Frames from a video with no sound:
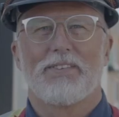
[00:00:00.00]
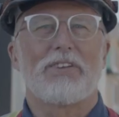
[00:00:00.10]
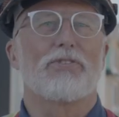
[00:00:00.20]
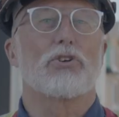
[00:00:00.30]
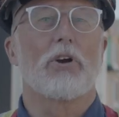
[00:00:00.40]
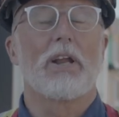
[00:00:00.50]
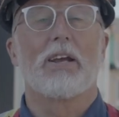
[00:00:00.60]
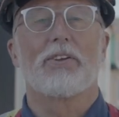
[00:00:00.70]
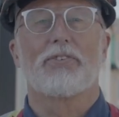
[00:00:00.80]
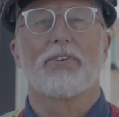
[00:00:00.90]
Thanks for joining
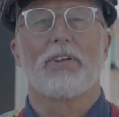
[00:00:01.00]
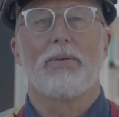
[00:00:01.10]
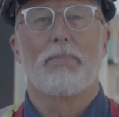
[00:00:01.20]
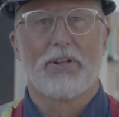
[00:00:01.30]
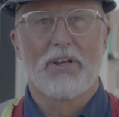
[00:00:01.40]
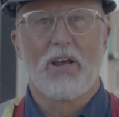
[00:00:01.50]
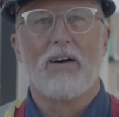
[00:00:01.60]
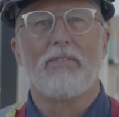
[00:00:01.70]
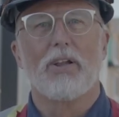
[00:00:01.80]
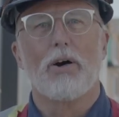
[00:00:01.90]
us for the building
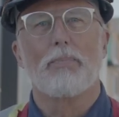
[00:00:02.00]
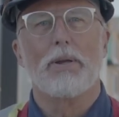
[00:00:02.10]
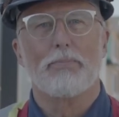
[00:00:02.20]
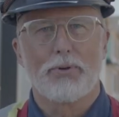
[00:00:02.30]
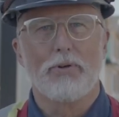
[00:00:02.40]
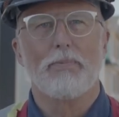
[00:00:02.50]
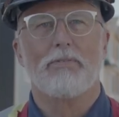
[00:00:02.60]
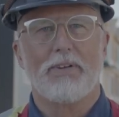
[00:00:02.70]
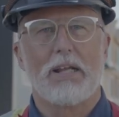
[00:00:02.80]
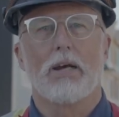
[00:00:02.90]
envelope improvement
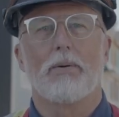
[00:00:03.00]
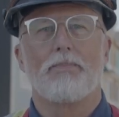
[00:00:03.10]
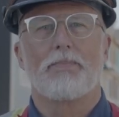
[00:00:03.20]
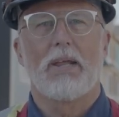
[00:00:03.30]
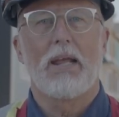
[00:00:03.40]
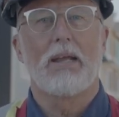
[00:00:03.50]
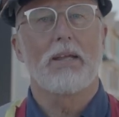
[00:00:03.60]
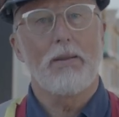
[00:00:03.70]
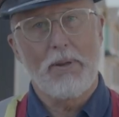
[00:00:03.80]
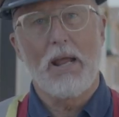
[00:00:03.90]
video. And
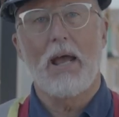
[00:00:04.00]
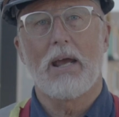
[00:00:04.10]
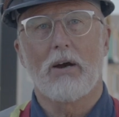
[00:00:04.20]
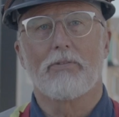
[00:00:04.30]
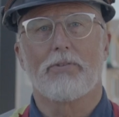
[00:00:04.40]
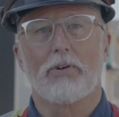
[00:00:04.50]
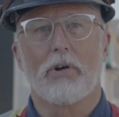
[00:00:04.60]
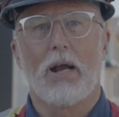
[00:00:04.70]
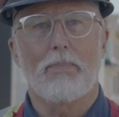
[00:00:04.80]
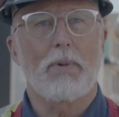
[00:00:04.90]
keep an eye out
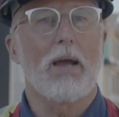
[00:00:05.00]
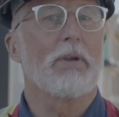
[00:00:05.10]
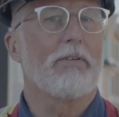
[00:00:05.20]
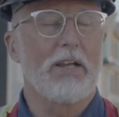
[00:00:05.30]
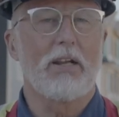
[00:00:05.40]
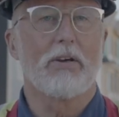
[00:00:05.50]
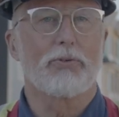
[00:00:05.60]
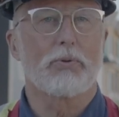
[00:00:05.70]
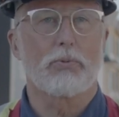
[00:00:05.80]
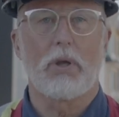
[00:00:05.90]
for upcoming
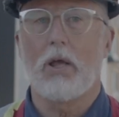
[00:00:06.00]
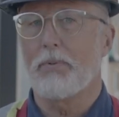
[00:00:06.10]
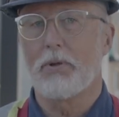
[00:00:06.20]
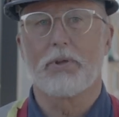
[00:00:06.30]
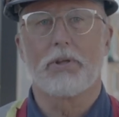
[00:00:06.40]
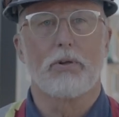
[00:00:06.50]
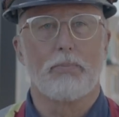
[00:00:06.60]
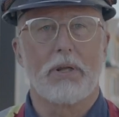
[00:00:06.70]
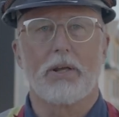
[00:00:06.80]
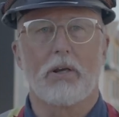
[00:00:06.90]
videos which will help you with the new
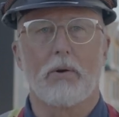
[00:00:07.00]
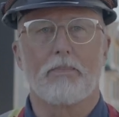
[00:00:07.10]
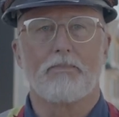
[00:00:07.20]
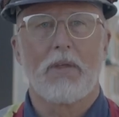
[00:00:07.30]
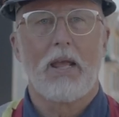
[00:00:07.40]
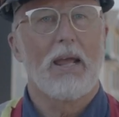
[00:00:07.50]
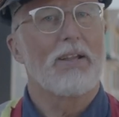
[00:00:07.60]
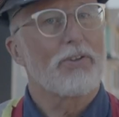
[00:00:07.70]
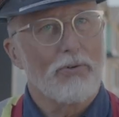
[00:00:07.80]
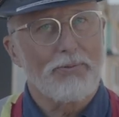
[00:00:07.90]
building code.
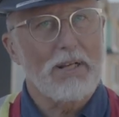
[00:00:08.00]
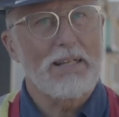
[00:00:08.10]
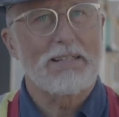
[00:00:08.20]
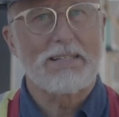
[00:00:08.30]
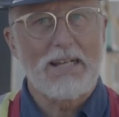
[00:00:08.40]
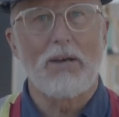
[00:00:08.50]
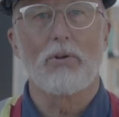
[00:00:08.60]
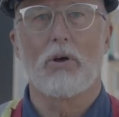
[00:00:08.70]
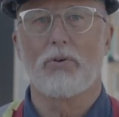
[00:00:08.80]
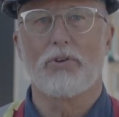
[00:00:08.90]
And don't forget to
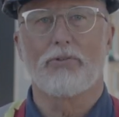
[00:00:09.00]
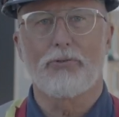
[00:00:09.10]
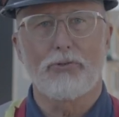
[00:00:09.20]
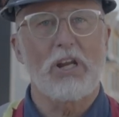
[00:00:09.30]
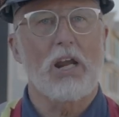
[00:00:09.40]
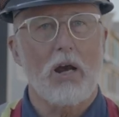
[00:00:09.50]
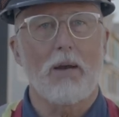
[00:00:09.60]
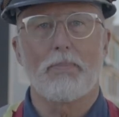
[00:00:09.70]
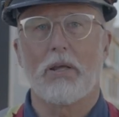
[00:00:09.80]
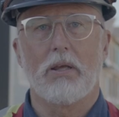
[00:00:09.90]
download your free
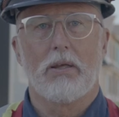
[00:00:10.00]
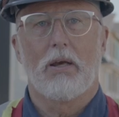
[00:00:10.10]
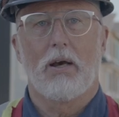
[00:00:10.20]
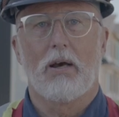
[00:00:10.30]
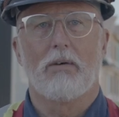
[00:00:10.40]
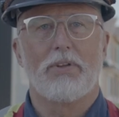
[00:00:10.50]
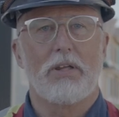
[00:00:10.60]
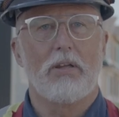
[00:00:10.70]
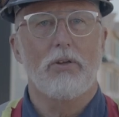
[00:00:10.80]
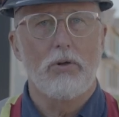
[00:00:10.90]
copy of
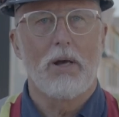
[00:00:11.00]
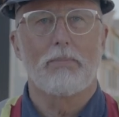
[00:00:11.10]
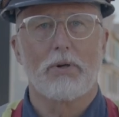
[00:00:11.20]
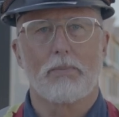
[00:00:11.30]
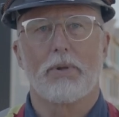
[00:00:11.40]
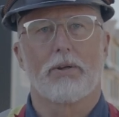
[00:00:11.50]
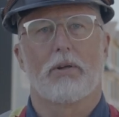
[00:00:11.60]
the new Alberta Building